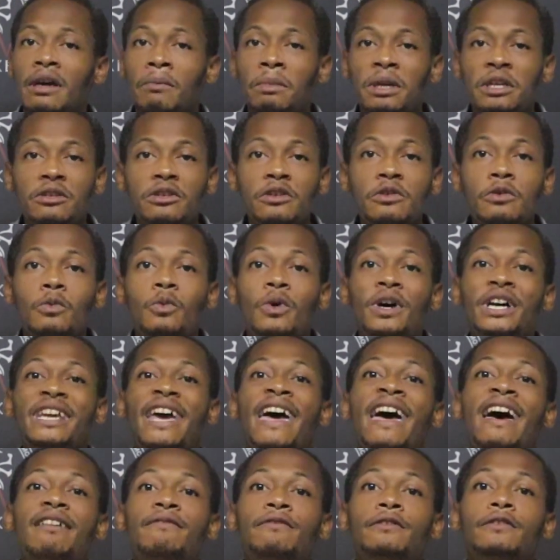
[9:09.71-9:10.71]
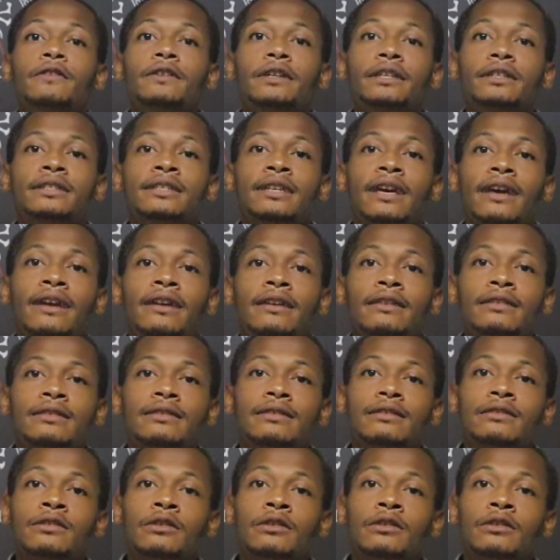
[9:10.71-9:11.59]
to do whatever it takes